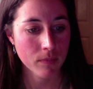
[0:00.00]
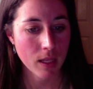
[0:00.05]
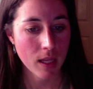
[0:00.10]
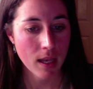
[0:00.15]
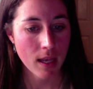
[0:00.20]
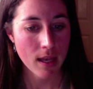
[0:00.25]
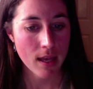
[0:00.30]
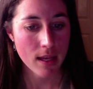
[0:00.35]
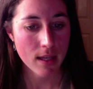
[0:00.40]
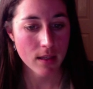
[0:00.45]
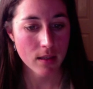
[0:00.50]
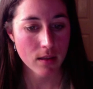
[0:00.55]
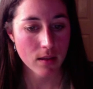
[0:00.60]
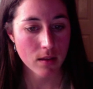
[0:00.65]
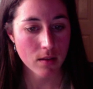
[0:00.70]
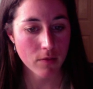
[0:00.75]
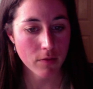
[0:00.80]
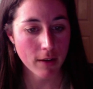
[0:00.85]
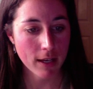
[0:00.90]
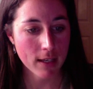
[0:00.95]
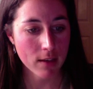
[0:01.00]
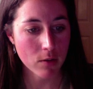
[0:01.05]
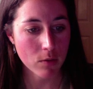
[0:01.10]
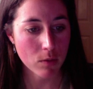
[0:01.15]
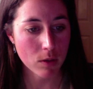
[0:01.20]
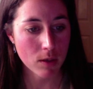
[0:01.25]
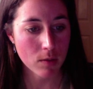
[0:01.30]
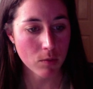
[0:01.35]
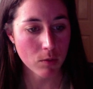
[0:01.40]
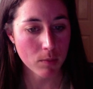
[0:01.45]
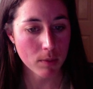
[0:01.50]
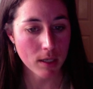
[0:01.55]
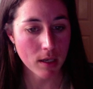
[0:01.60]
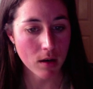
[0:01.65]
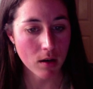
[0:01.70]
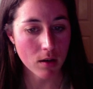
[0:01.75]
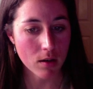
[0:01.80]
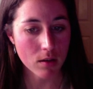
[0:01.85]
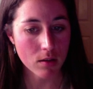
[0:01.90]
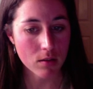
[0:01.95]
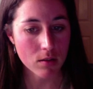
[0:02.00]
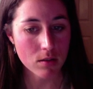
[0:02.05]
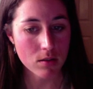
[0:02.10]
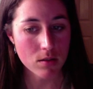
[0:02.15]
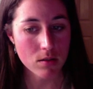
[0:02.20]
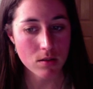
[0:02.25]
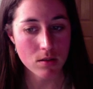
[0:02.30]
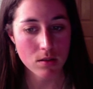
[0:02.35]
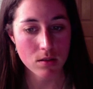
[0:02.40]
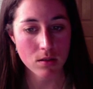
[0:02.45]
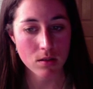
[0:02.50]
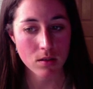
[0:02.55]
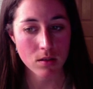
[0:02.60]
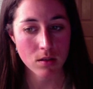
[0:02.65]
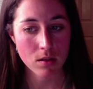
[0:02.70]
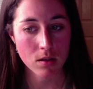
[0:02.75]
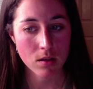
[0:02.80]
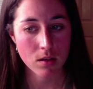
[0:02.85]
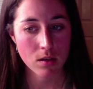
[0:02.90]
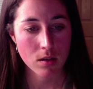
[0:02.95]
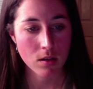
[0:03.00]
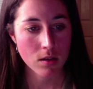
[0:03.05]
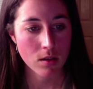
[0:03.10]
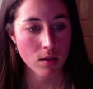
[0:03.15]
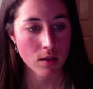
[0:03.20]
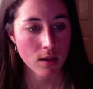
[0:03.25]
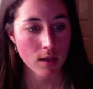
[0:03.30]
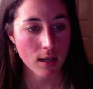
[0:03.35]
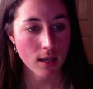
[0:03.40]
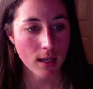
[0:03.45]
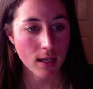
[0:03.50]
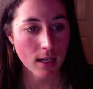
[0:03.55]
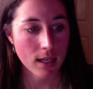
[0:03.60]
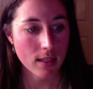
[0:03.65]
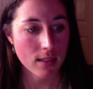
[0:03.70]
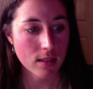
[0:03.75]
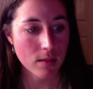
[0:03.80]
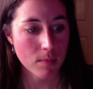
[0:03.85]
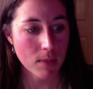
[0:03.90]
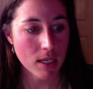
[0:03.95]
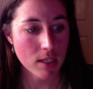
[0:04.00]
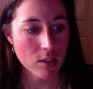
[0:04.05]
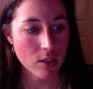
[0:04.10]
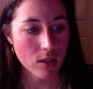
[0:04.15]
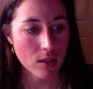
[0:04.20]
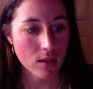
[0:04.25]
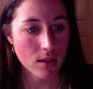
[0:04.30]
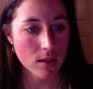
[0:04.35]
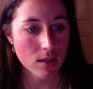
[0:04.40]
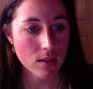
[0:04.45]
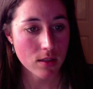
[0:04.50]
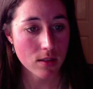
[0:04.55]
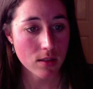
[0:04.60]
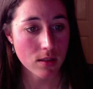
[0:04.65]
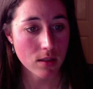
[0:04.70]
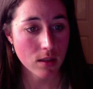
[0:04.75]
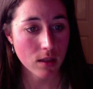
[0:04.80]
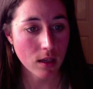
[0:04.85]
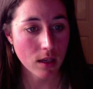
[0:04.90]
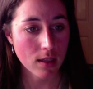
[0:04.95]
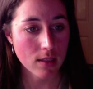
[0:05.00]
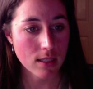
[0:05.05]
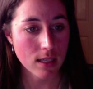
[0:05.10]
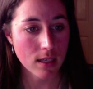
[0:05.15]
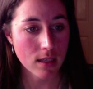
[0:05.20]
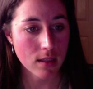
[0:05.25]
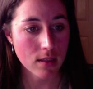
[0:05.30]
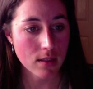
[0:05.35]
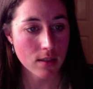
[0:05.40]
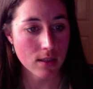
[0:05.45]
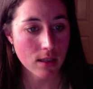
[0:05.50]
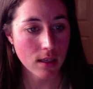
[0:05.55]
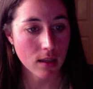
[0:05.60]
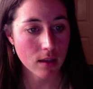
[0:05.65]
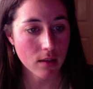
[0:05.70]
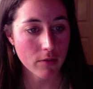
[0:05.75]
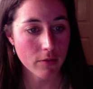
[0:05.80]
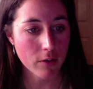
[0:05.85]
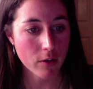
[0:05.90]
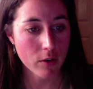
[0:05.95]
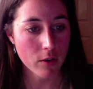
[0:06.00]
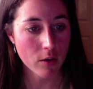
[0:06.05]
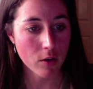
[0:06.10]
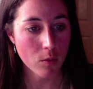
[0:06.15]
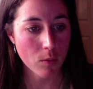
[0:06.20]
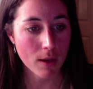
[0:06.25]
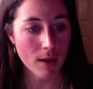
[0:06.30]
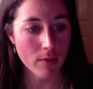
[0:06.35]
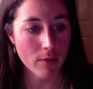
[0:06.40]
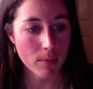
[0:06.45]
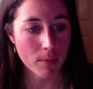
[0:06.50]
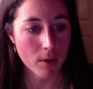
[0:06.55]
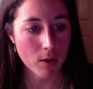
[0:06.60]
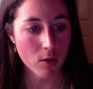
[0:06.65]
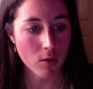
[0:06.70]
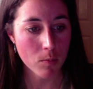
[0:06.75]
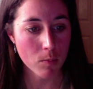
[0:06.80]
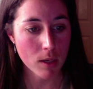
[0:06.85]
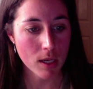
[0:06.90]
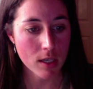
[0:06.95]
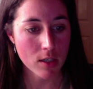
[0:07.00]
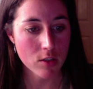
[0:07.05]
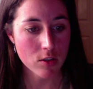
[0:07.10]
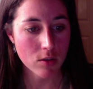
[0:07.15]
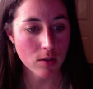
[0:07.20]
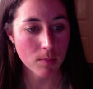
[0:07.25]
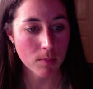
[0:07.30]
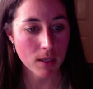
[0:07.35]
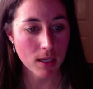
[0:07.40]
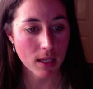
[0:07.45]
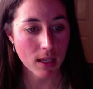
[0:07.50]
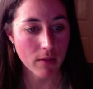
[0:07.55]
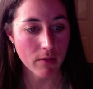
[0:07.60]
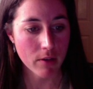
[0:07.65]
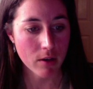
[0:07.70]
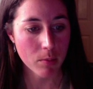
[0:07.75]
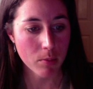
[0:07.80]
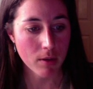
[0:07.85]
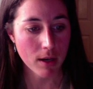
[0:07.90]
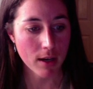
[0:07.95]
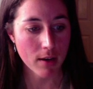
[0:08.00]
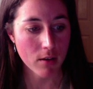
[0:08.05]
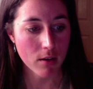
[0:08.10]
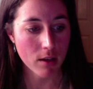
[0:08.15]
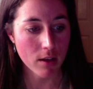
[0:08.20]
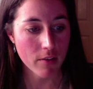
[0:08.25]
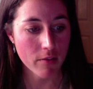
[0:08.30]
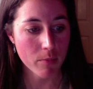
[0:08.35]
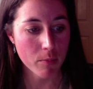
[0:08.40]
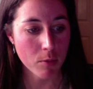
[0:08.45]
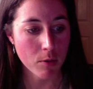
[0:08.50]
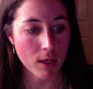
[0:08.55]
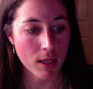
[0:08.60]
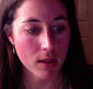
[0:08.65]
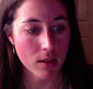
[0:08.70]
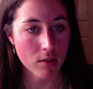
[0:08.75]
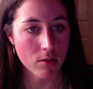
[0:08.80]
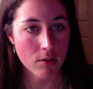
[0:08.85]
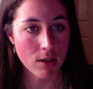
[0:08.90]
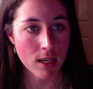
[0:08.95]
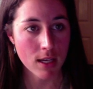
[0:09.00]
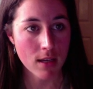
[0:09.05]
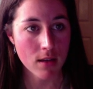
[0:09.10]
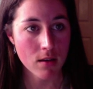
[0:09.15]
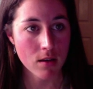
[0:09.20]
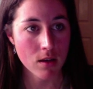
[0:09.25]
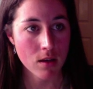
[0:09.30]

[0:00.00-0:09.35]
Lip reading: And the final one will be article. And as I mentioned, this content is slightly further away from the home page, so I'm going to give it a priority of 0.3.